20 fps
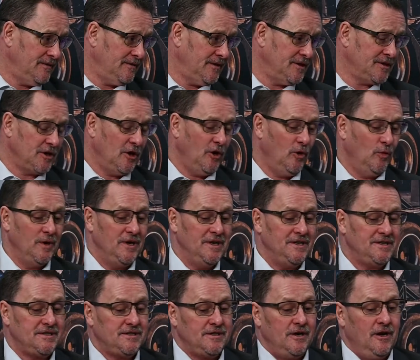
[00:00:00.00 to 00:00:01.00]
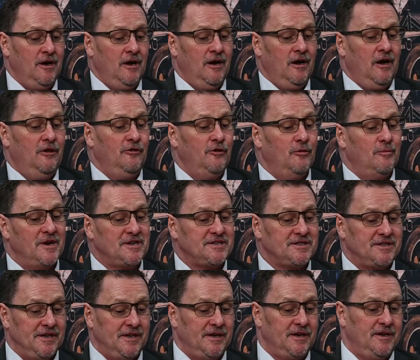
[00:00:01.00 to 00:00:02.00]
There's always a
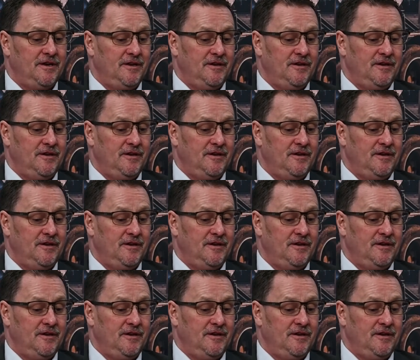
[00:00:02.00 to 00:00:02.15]
domestic